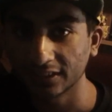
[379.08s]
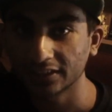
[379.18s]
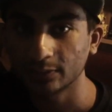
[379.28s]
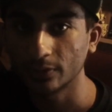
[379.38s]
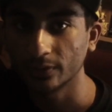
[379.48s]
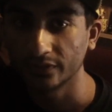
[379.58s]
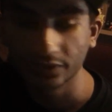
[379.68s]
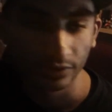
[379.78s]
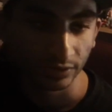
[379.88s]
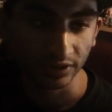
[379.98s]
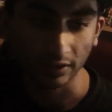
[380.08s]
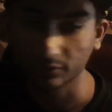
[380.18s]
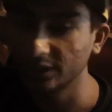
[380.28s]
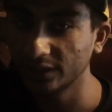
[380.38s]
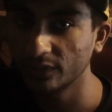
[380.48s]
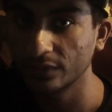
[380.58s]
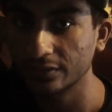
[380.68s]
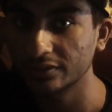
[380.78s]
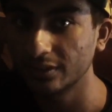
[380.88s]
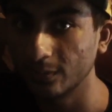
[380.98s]
Expert Reviews. I was really good
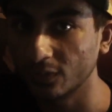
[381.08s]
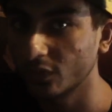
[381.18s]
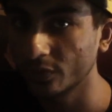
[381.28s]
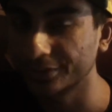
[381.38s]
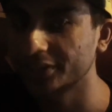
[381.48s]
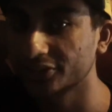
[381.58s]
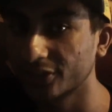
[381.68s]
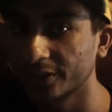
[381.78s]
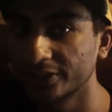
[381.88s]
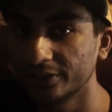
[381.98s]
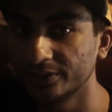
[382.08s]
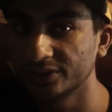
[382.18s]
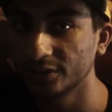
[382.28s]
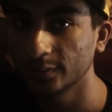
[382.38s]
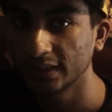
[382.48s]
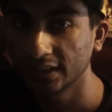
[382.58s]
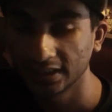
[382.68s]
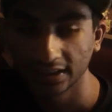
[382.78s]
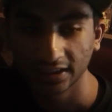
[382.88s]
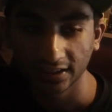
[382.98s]
friends with Double Four when I started YouTube.
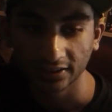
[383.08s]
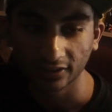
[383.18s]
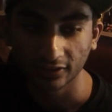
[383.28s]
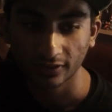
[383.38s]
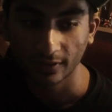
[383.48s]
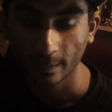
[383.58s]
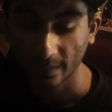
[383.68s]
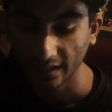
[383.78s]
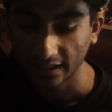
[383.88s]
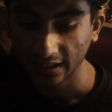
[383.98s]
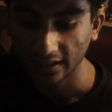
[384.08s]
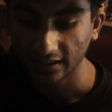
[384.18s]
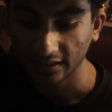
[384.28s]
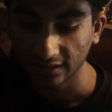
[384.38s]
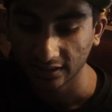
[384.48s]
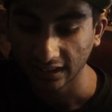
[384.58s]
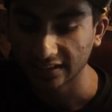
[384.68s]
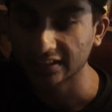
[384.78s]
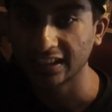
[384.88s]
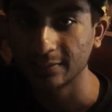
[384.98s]
You know,
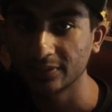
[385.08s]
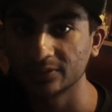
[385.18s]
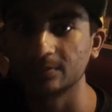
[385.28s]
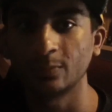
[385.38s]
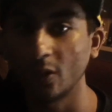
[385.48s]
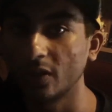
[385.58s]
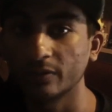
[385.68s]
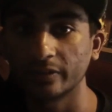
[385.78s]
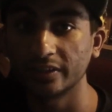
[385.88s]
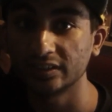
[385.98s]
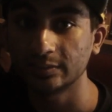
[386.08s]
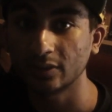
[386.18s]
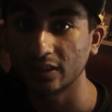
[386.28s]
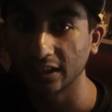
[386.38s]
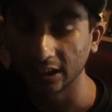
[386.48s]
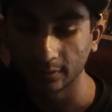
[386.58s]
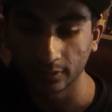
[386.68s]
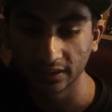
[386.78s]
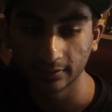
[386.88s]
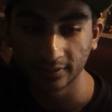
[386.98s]
at the time he was small, really small, like
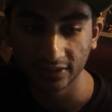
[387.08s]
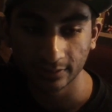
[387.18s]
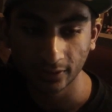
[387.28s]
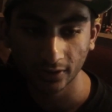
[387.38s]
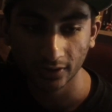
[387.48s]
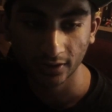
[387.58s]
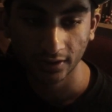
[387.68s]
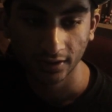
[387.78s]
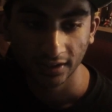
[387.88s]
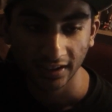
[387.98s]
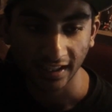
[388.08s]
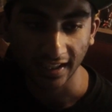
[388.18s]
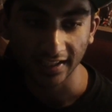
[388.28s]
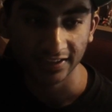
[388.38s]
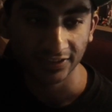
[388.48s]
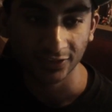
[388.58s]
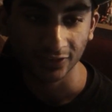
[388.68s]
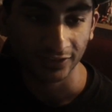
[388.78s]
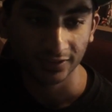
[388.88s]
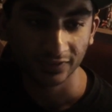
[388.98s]
unbelievably small. And you
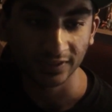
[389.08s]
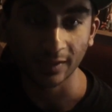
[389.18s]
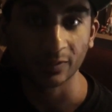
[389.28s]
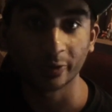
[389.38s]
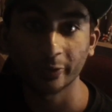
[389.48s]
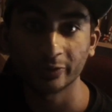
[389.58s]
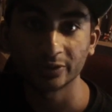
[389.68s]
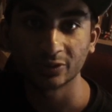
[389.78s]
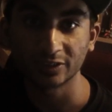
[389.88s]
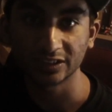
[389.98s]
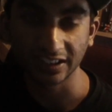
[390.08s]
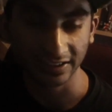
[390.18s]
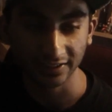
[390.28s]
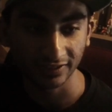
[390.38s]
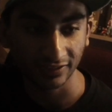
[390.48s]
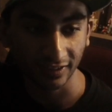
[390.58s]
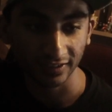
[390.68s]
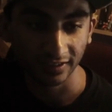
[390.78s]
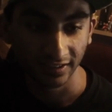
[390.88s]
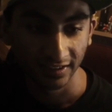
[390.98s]
know, Forneverworld was always like, you
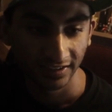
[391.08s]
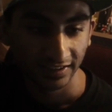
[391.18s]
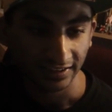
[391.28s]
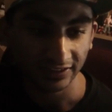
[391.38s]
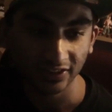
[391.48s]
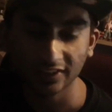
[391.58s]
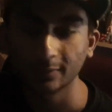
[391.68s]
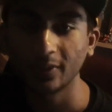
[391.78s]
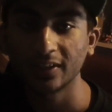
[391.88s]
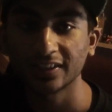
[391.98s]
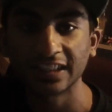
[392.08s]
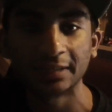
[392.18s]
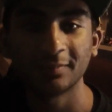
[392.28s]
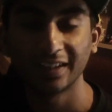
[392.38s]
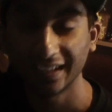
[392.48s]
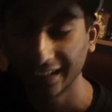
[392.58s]
know, he was on the blog game.